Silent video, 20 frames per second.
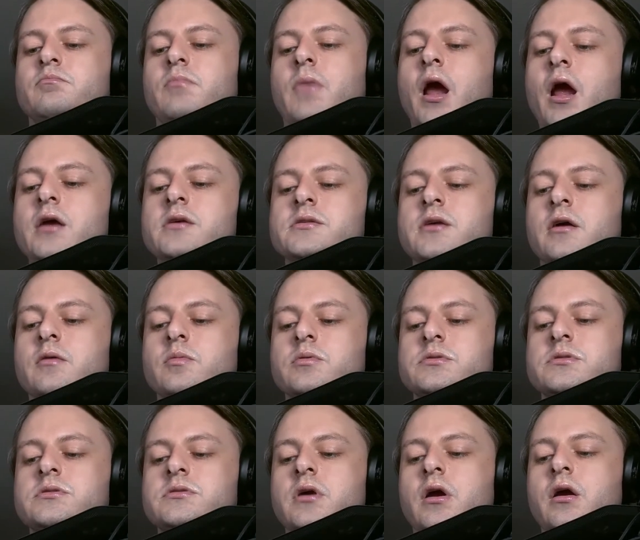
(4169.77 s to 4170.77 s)
As I
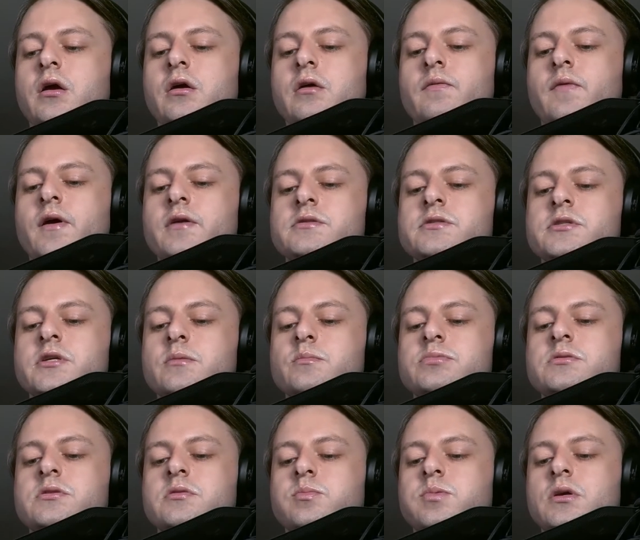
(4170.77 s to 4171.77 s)
was saying, that
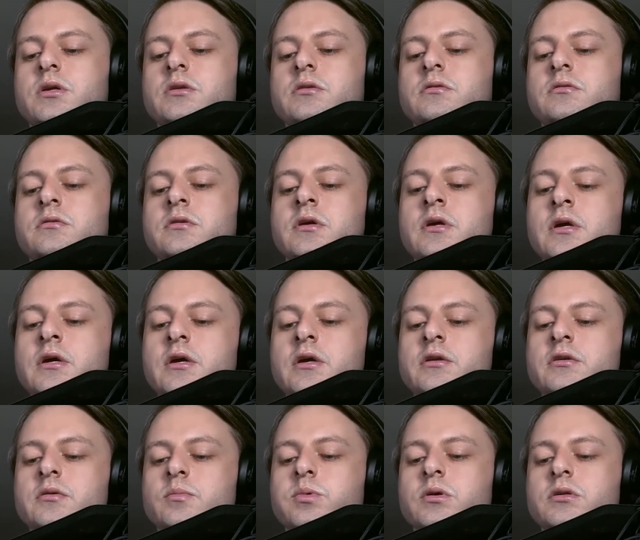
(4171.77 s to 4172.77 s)
seems to be
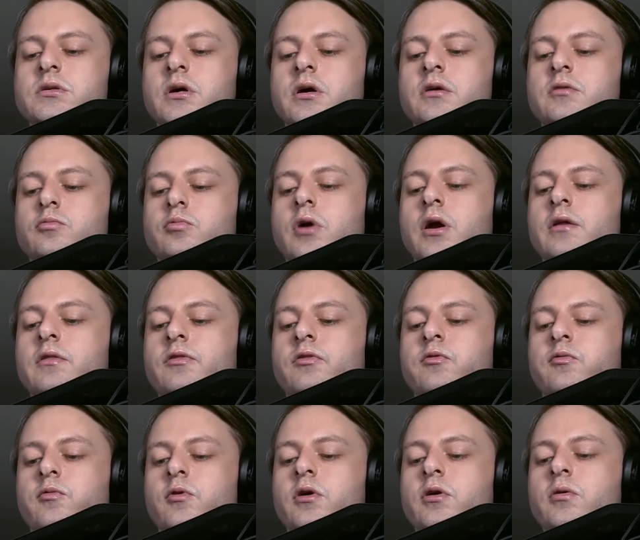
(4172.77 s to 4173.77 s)
done right
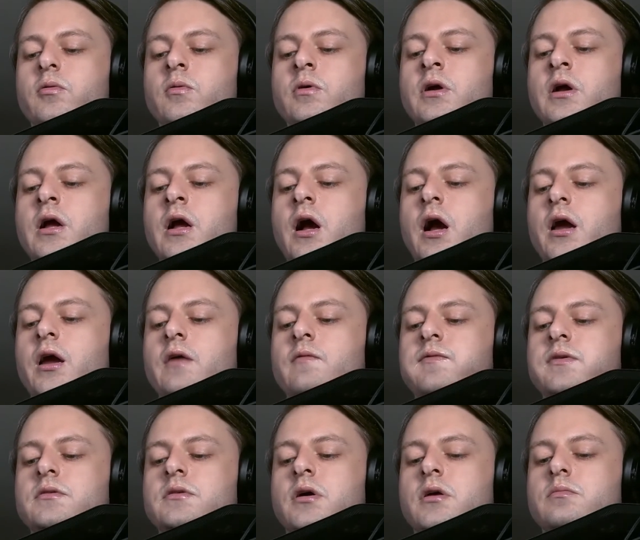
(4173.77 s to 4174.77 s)
through. I have
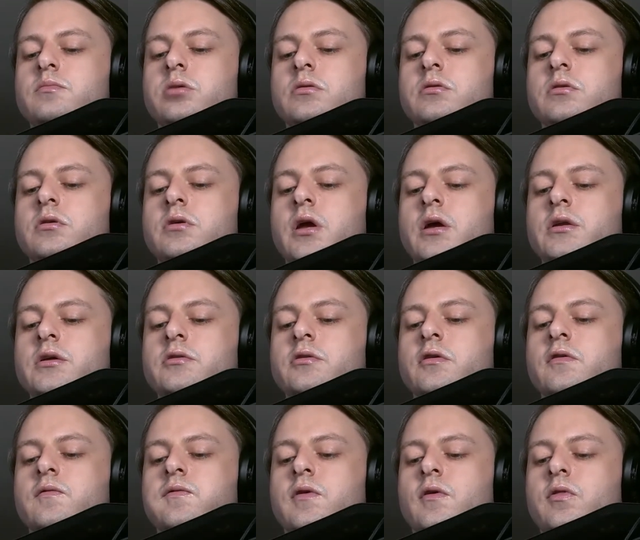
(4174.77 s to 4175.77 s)
the time to look at it
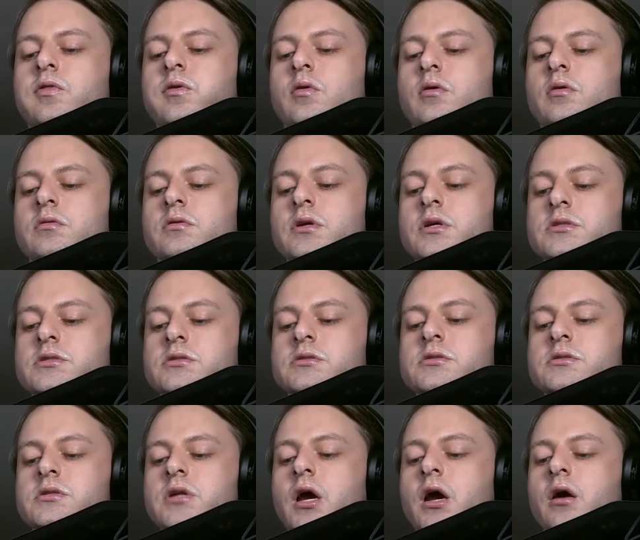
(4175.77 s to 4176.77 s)
over thoroughly
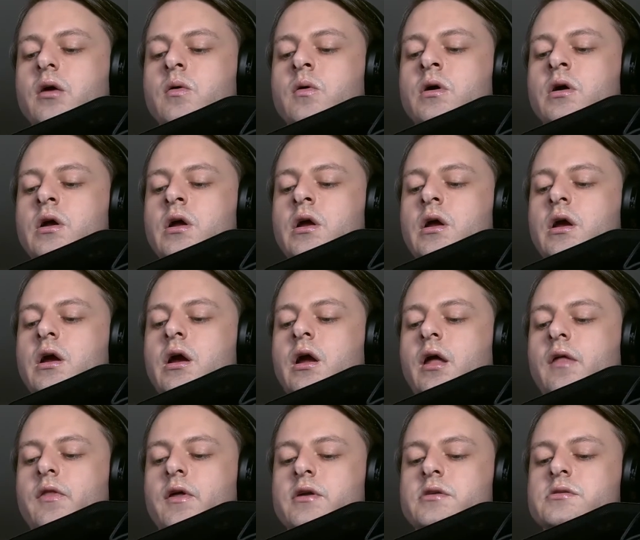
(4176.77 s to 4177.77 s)
just now,
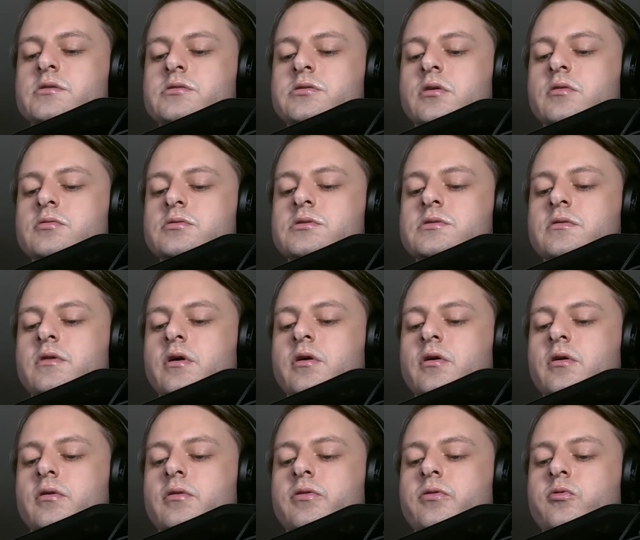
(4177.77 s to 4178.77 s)
and that shows there
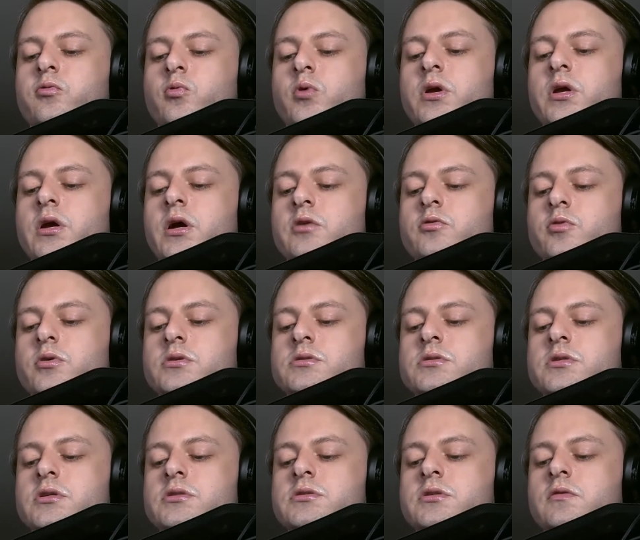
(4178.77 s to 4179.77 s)
are
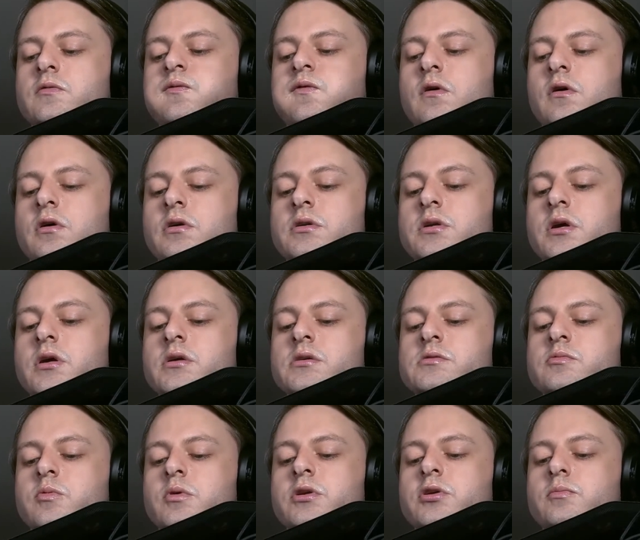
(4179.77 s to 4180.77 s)
364 days
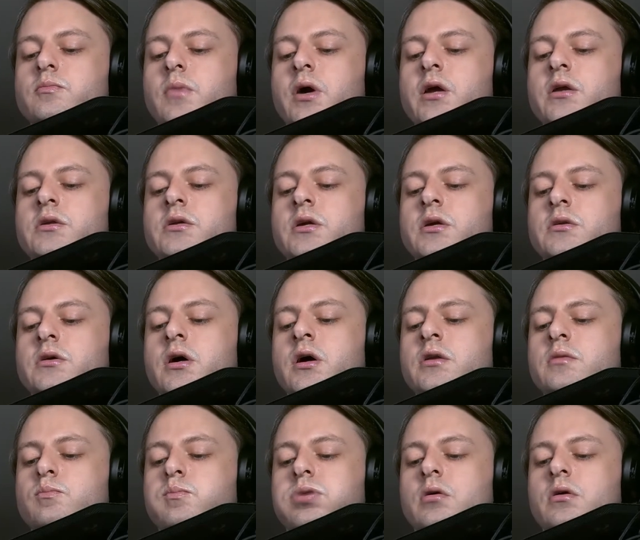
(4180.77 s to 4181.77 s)
when you might get
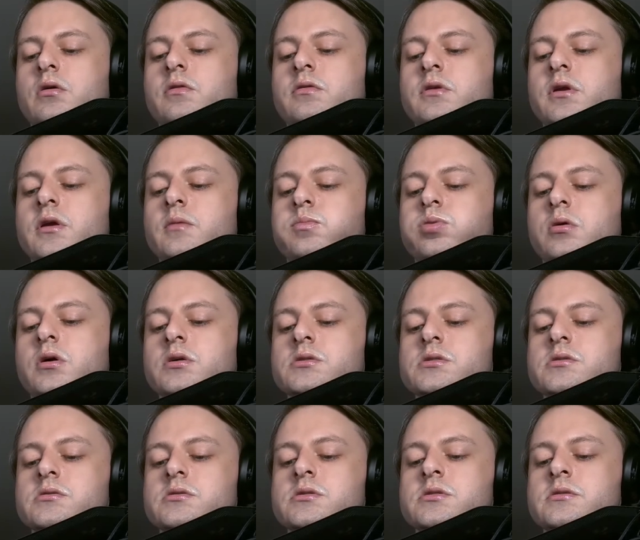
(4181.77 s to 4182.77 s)
unbirthday
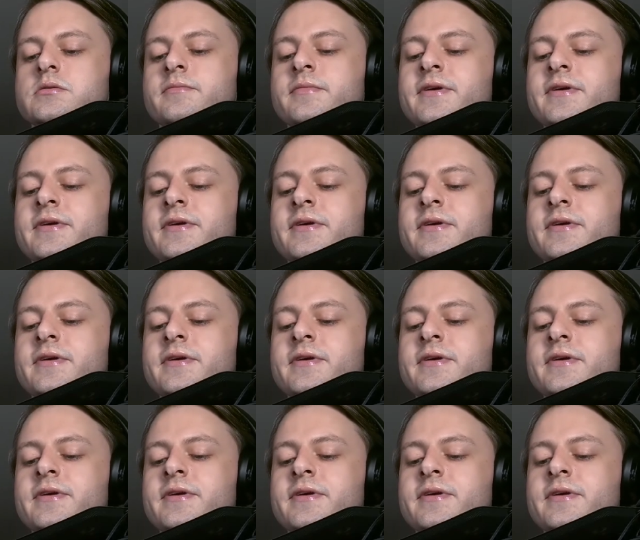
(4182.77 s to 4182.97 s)
presents.